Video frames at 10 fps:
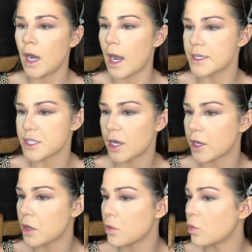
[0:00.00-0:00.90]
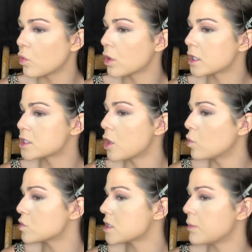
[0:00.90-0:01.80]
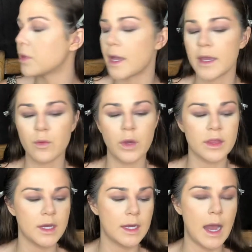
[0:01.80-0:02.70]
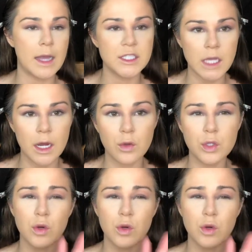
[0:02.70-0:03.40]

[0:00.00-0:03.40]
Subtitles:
eyeshadow or don't apply it with an eyeshadow,